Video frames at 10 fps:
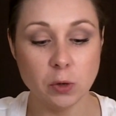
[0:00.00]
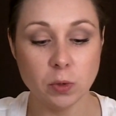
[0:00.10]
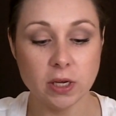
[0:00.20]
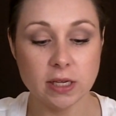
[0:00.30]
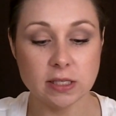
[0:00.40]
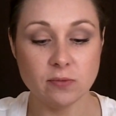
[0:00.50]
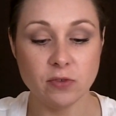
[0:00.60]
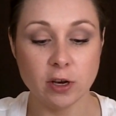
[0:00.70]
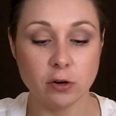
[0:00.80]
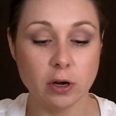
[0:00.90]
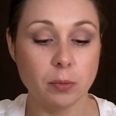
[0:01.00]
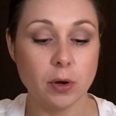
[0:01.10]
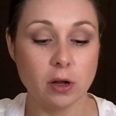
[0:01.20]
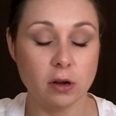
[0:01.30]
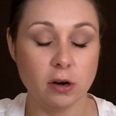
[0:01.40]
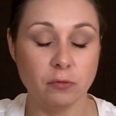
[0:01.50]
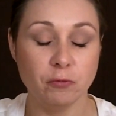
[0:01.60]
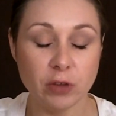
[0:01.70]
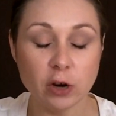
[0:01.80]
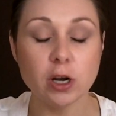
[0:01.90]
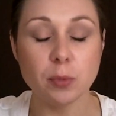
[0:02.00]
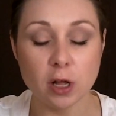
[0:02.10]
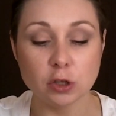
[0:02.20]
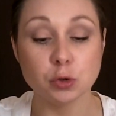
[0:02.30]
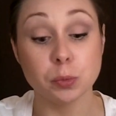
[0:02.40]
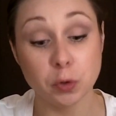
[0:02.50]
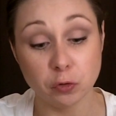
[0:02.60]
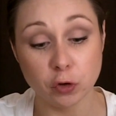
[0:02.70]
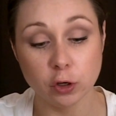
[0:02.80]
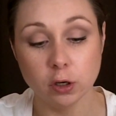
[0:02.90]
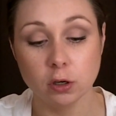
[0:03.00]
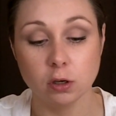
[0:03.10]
And you want to get some fingernail po or fingernail polish remover.